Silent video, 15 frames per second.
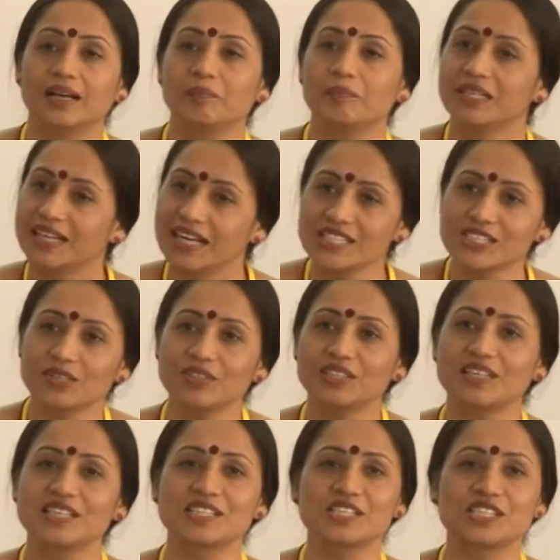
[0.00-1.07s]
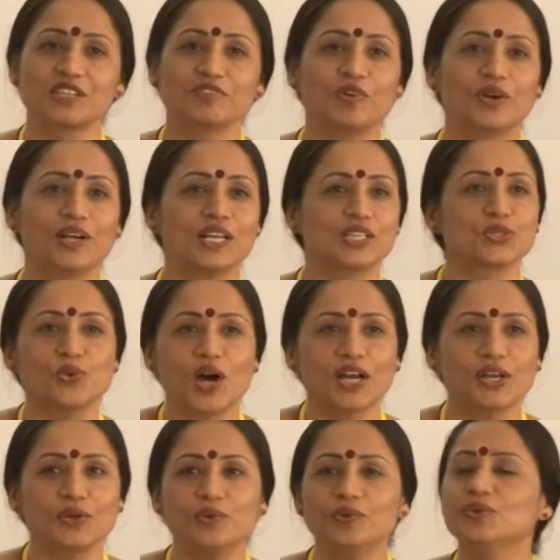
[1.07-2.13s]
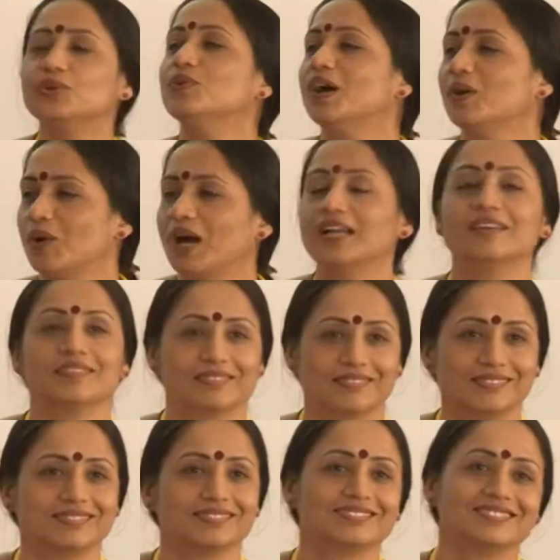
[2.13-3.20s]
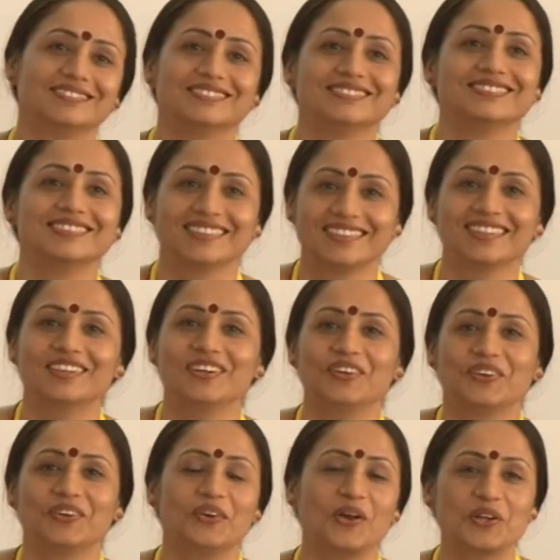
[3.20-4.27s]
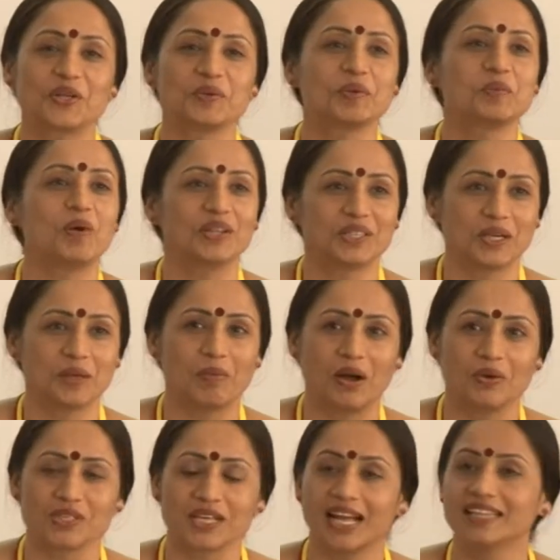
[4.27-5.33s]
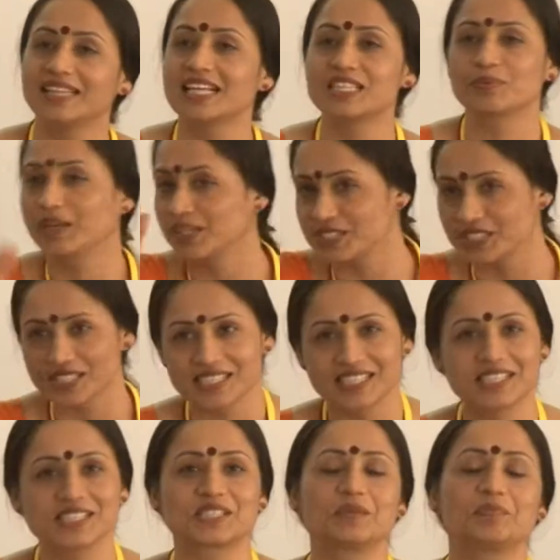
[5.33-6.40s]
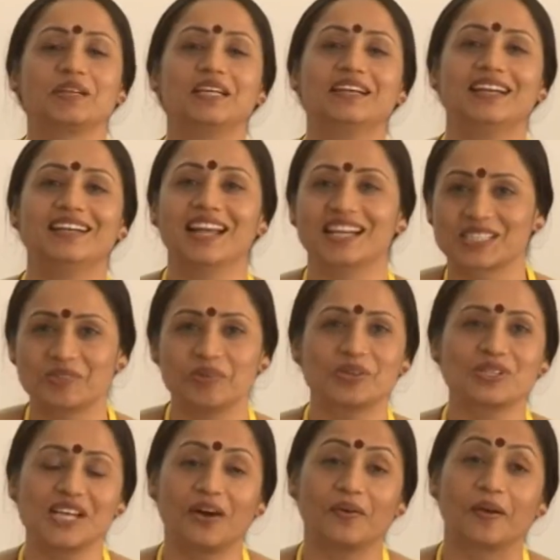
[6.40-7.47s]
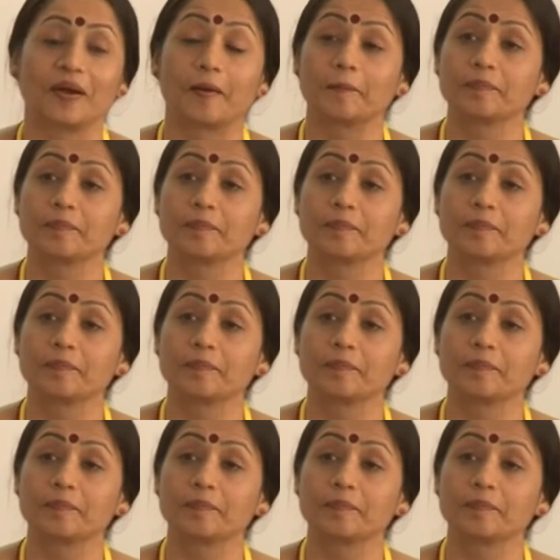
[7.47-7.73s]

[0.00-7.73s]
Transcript: But rest of the 364 days, who are you? You are one, you know, not to be bothered about. And that's where citizenship index goes down.